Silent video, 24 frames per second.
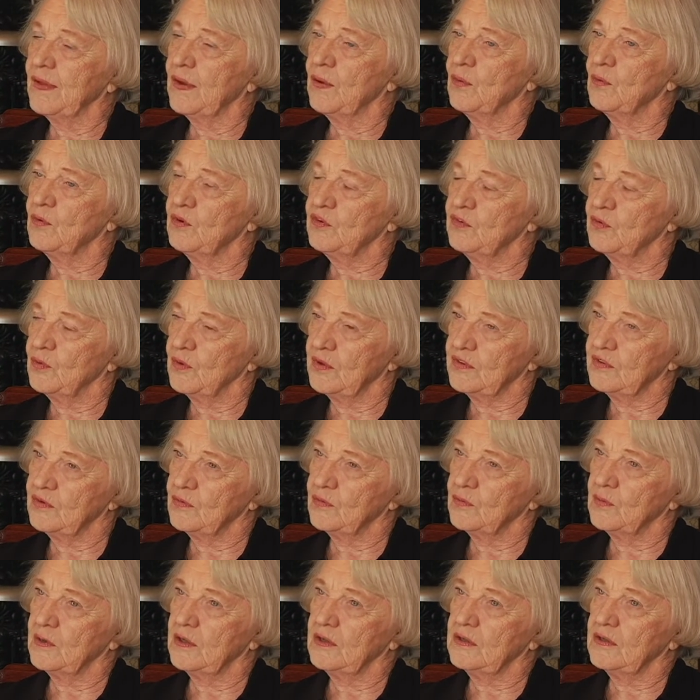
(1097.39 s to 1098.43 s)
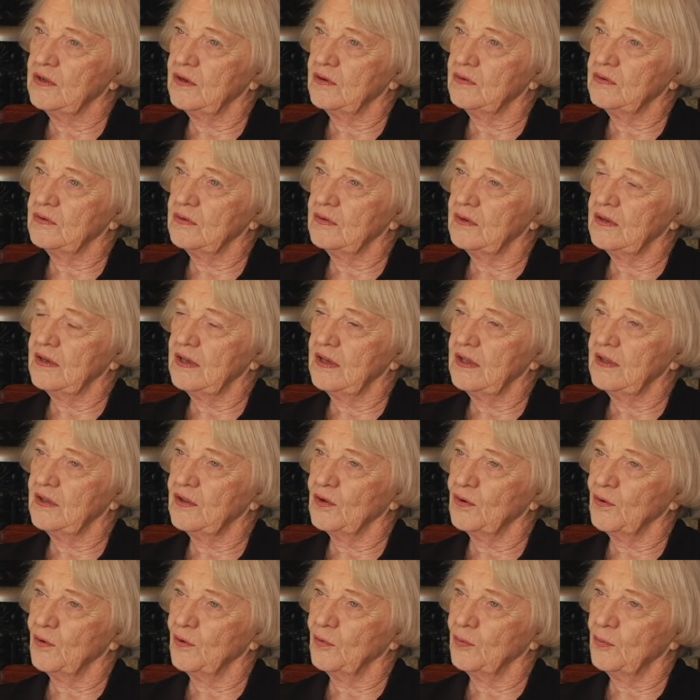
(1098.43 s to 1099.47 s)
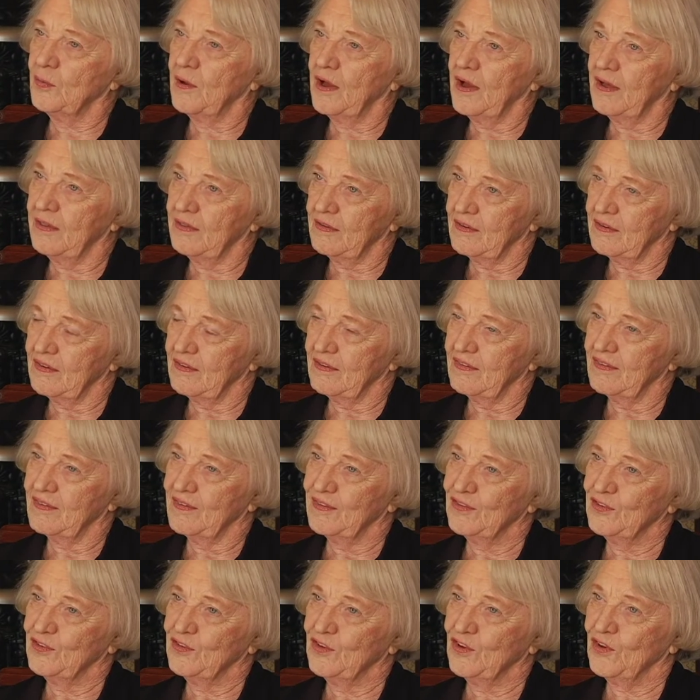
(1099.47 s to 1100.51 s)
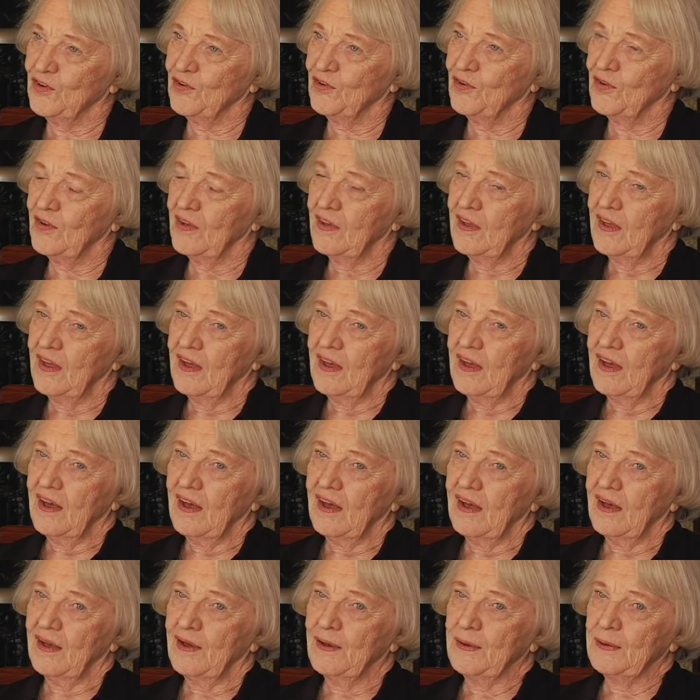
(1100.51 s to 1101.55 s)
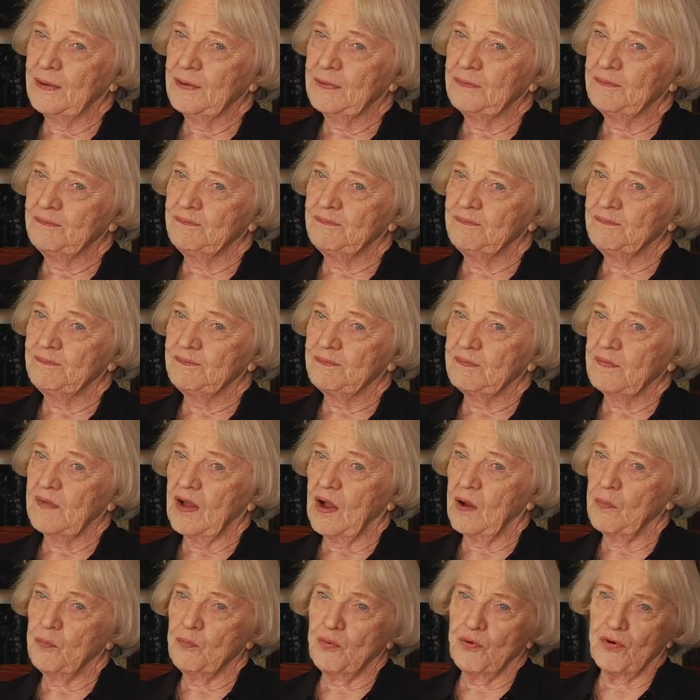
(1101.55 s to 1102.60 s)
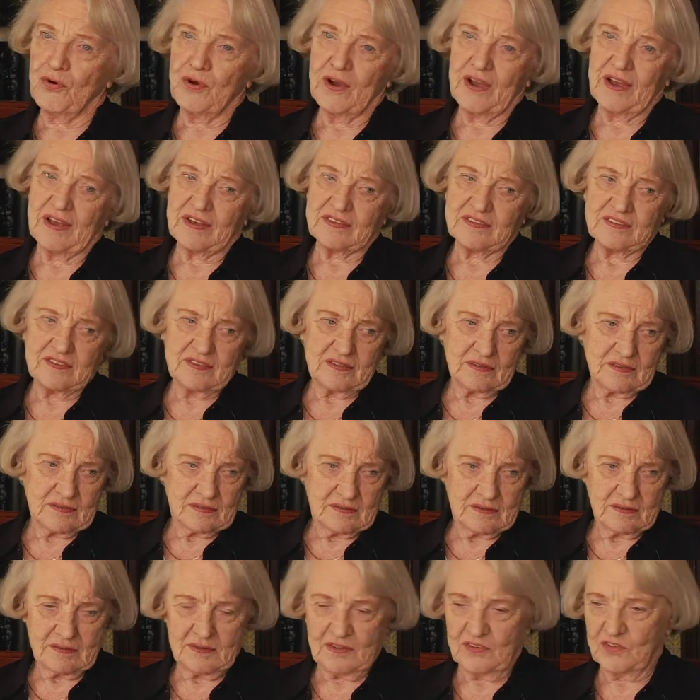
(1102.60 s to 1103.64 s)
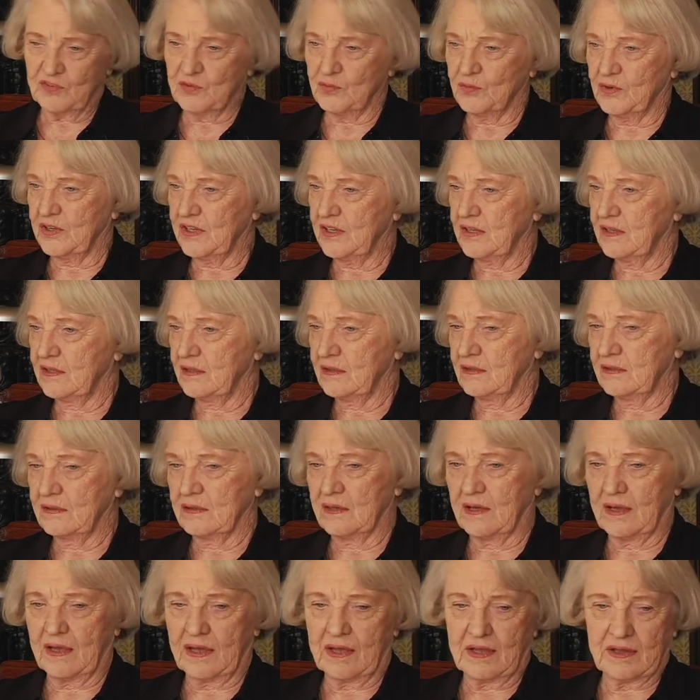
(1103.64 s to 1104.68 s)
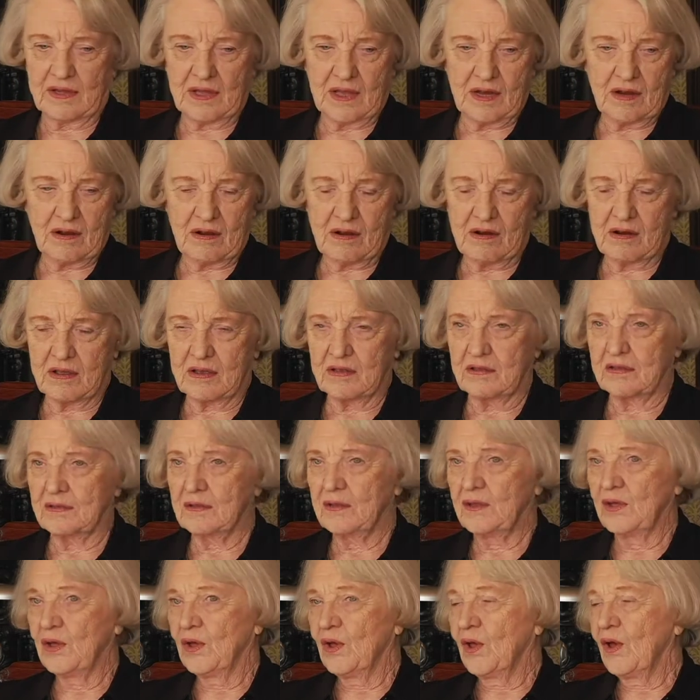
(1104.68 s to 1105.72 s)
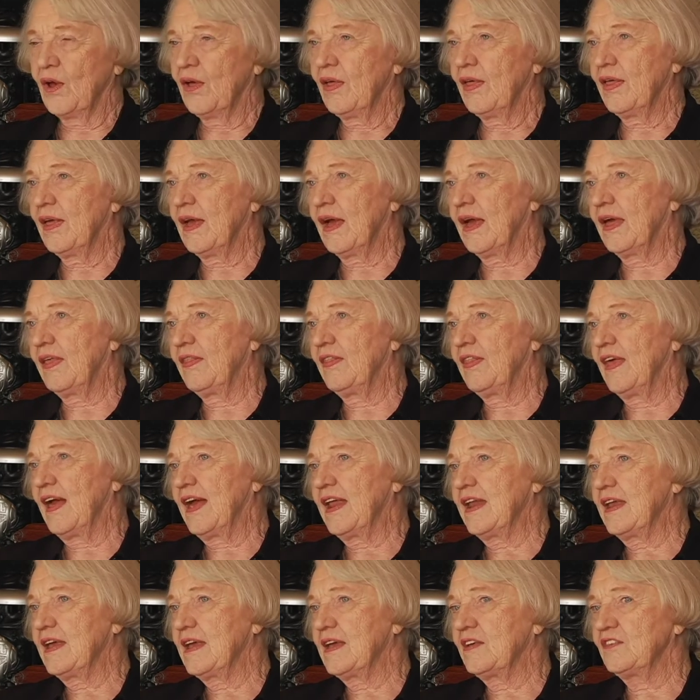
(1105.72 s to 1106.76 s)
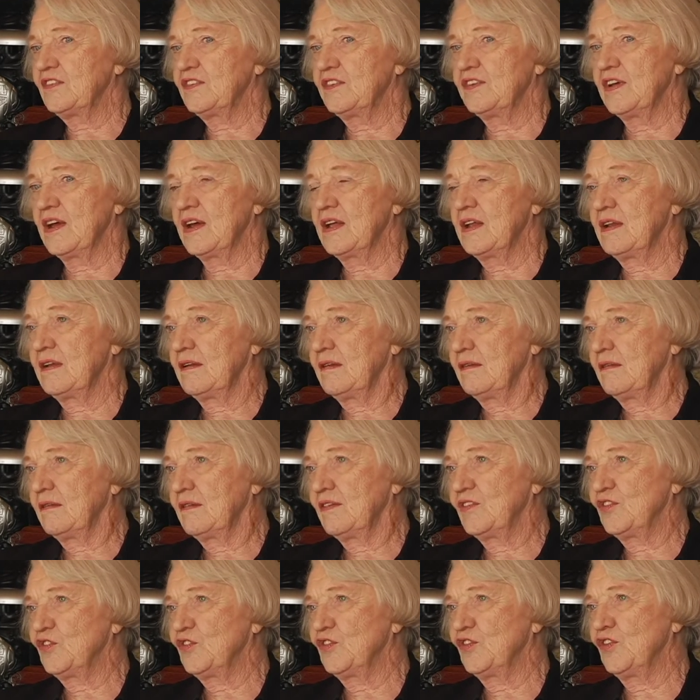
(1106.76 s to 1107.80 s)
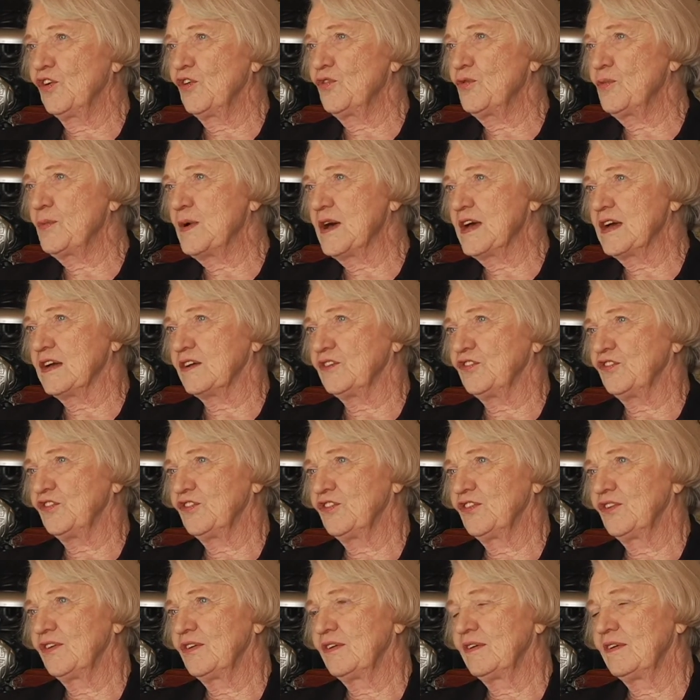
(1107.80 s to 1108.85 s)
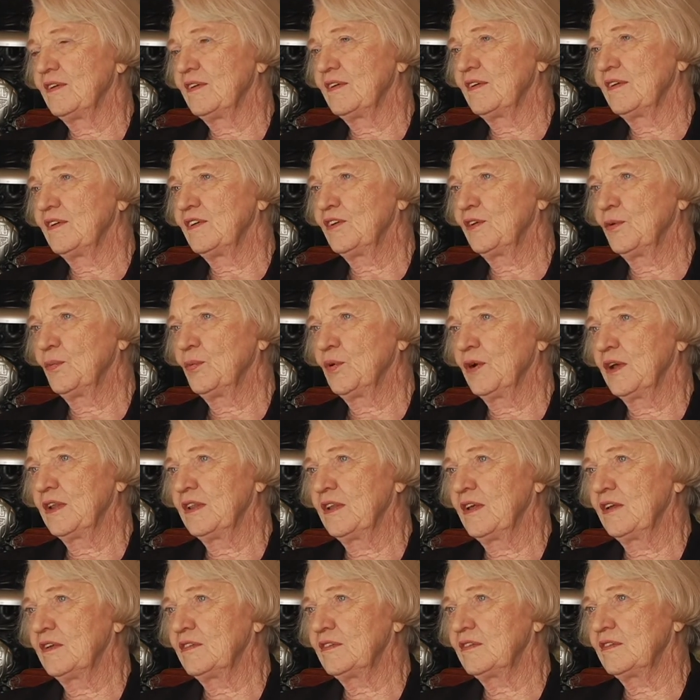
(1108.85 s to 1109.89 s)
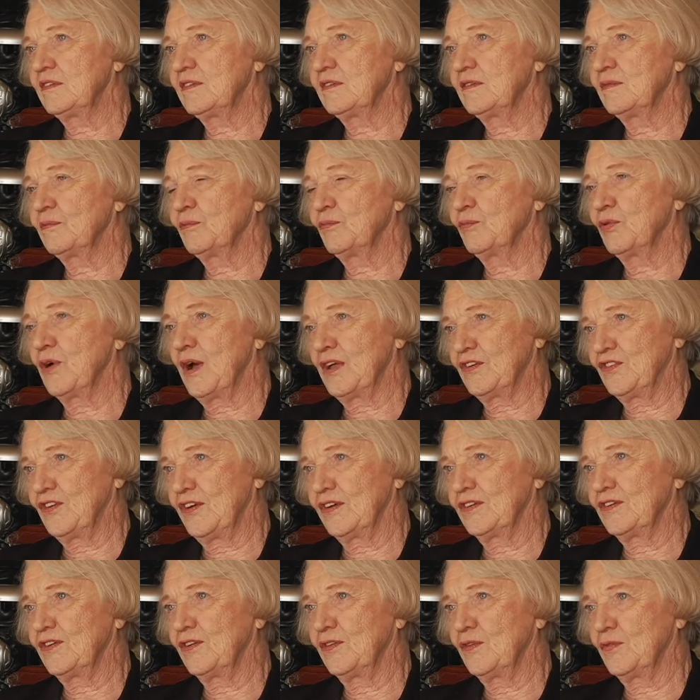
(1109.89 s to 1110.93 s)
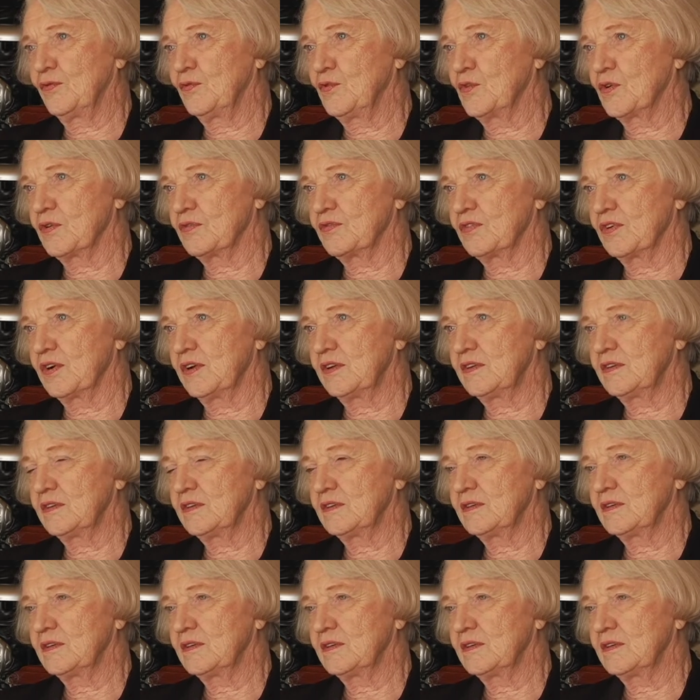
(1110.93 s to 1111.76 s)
which wasn't well known in the group either. So our press this week, I had that article, that has done so much to bring this project to the forefront.